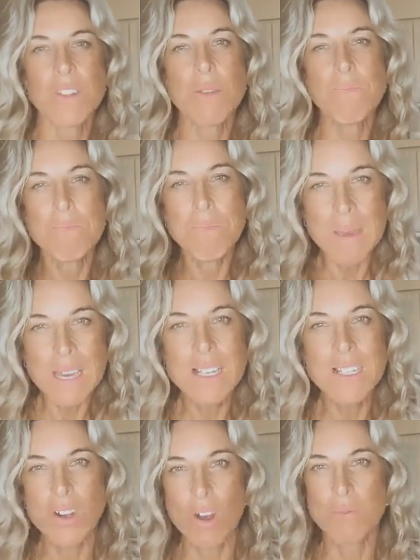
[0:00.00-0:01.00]
The
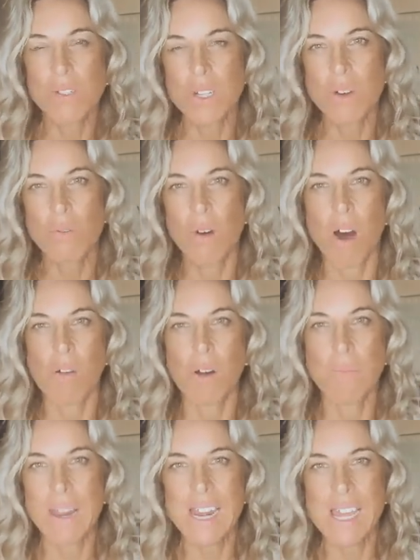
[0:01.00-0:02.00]
biggest obstacle, I'll
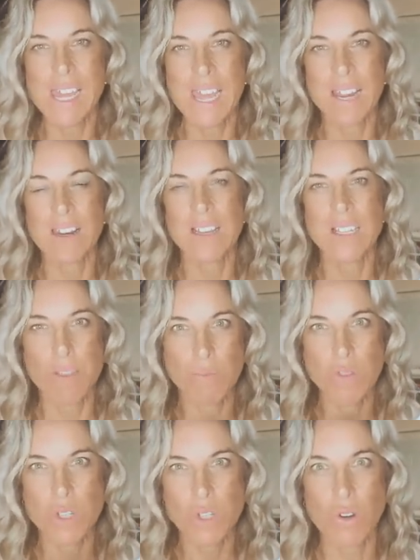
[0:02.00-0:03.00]
repeat again, is the
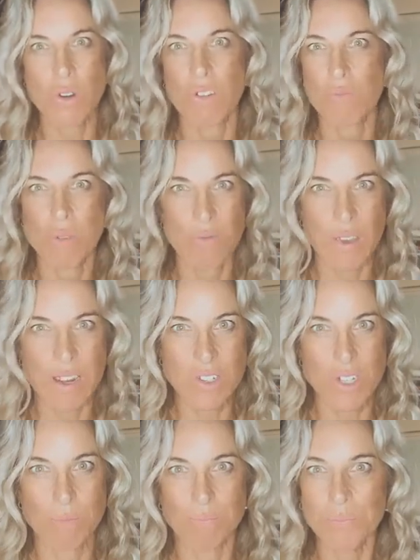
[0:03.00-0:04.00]
pursuit of
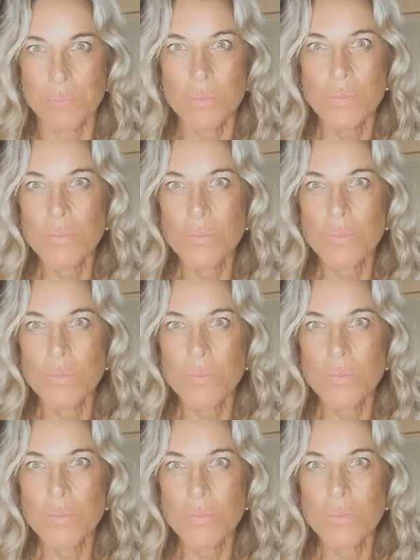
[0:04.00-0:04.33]
perfection.